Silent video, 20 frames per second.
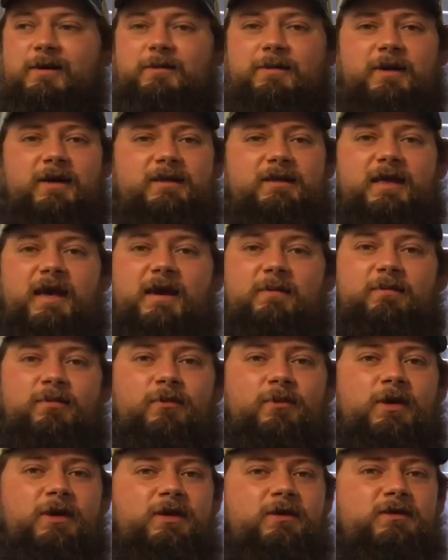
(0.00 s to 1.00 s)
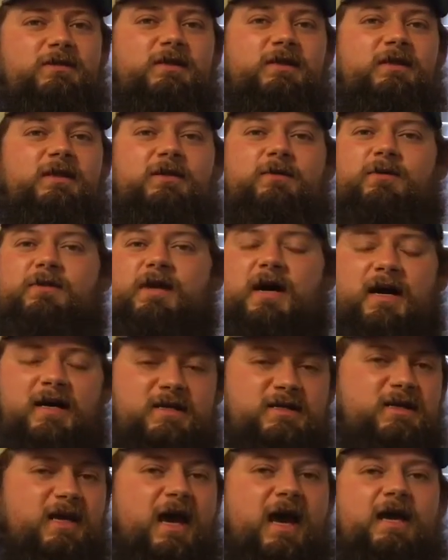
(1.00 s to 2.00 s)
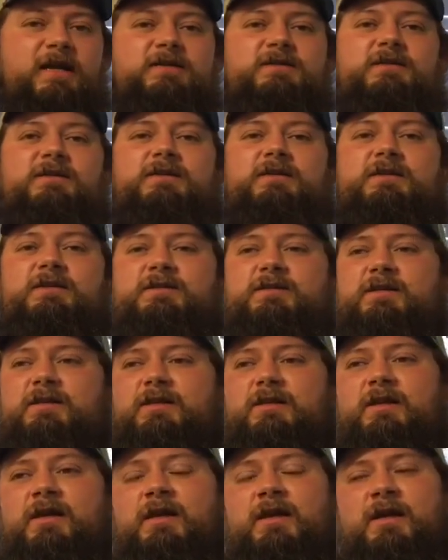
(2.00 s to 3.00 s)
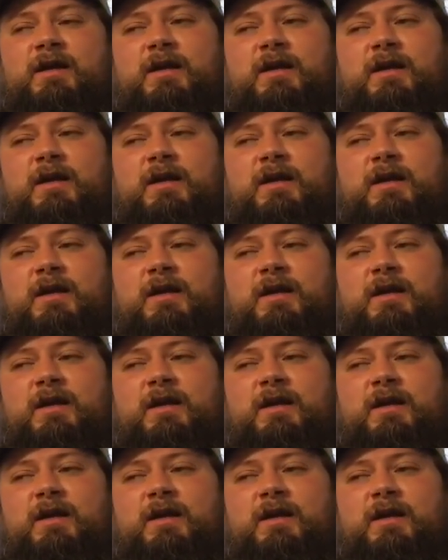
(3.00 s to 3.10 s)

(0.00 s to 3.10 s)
But at that point, you're dealing with ice axes and,